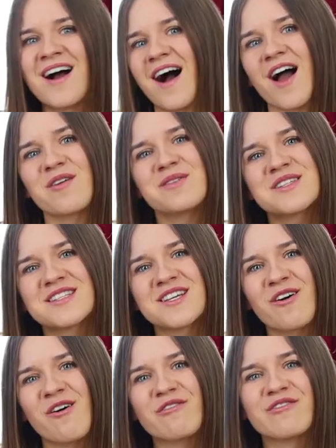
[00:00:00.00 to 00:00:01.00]
I will see
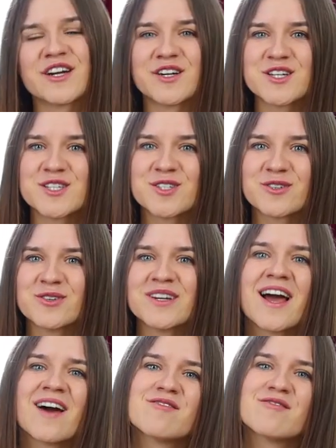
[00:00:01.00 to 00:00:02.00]
you all very soon.
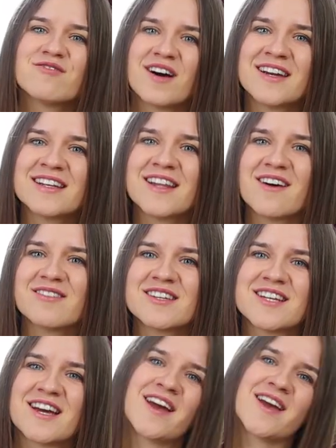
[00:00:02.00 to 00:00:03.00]
Have a fun and lovely
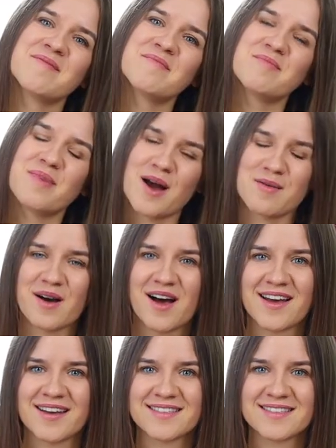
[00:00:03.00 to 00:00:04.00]
day.
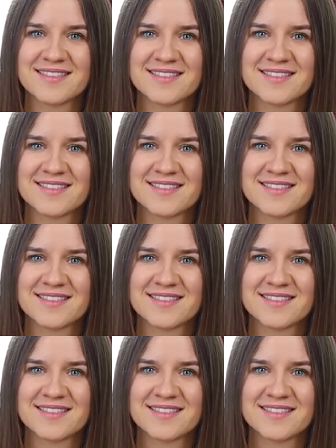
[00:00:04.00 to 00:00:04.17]
Bye-bye.